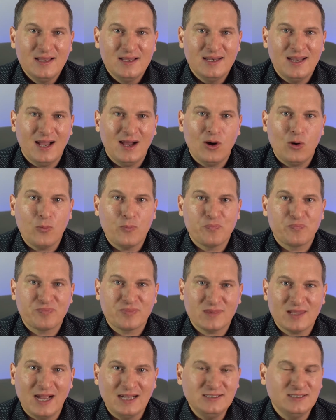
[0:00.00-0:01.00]
Now,
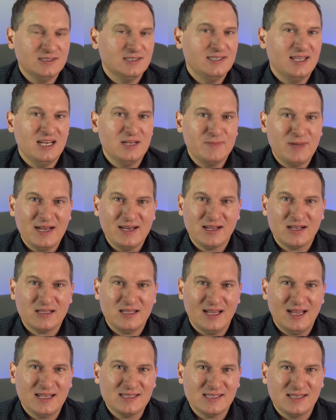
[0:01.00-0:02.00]
I took the data mining
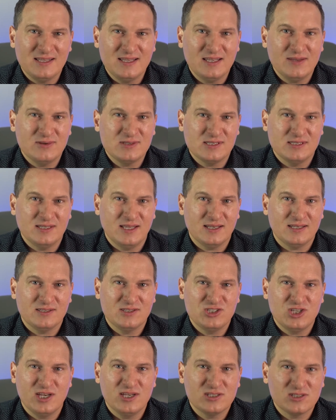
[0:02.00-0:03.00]
class, I think it was in like
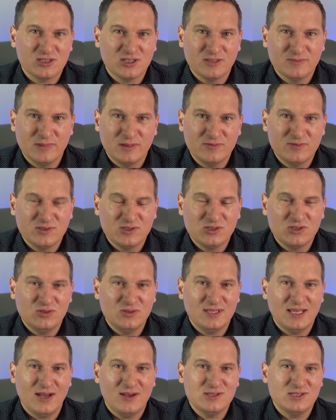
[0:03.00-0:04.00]
J term of two
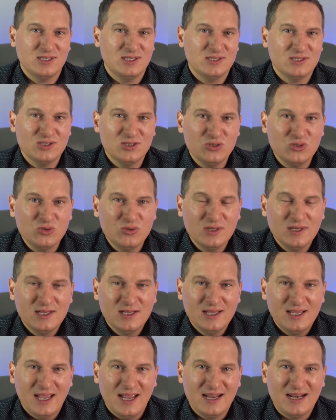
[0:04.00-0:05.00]
thousand two,
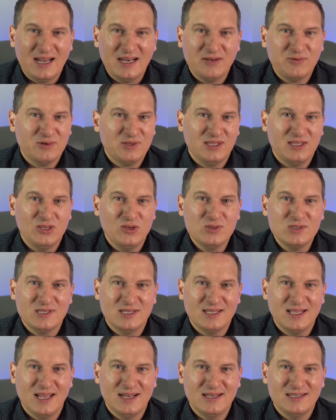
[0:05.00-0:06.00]
and I didn't really use it
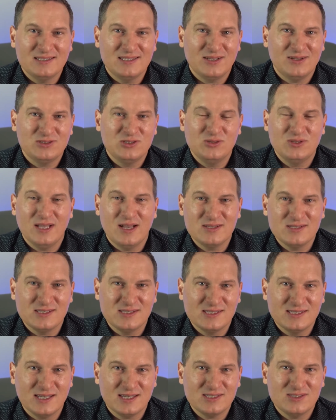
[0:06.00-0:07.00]
again until two
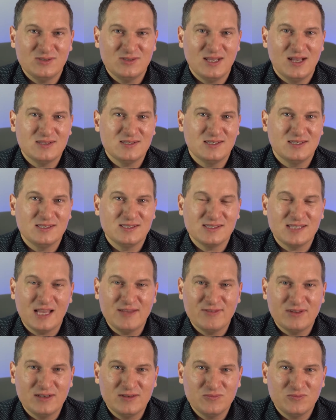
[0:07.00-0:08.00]
thousand six, two thousand
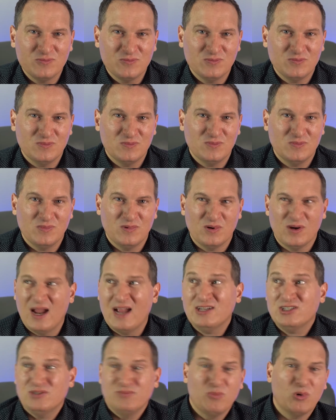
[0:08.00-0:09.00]
seven, or
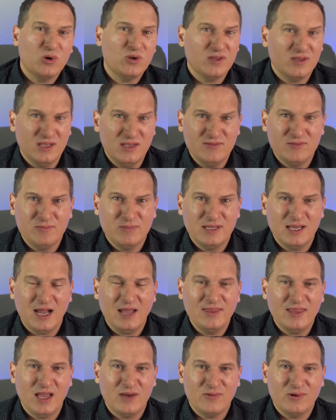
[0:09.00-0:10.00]
actually more even
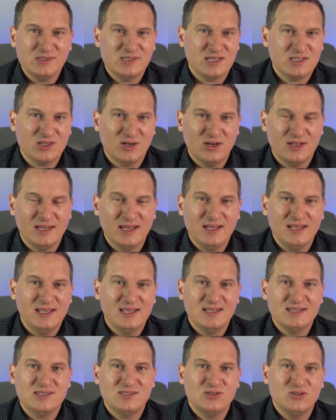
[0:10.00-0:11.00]
beyond that, once I started getting
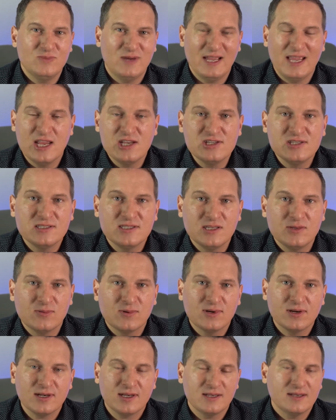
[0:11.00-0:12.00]
into my agency
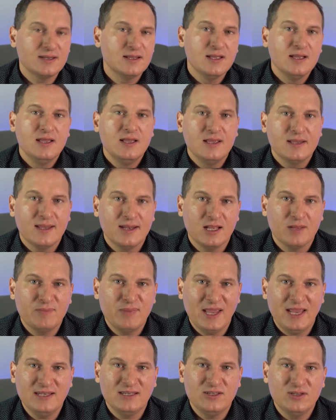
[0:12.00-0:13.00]
work and getting
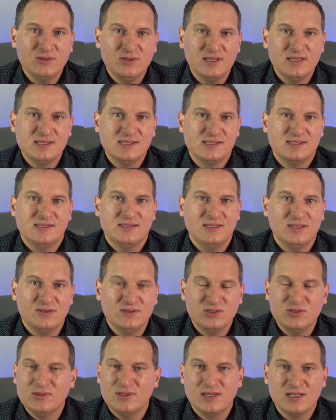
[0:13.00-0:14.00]
paid to do these, you know,
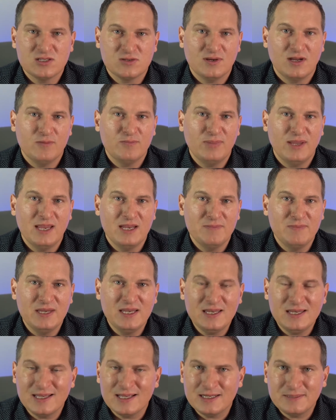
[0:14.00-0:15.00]
do things around paid
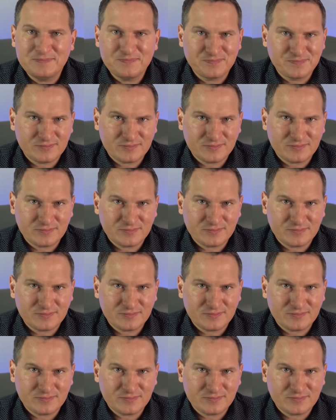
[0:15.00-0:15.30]
media.